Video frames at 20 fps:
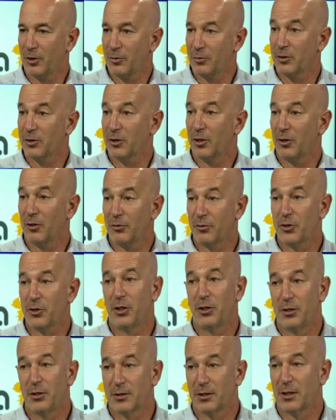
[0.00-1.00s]
There's a lot of
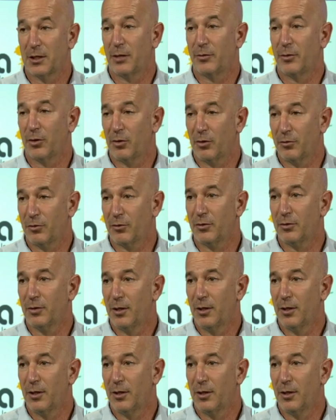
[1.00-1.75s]
Chinese that are coming over.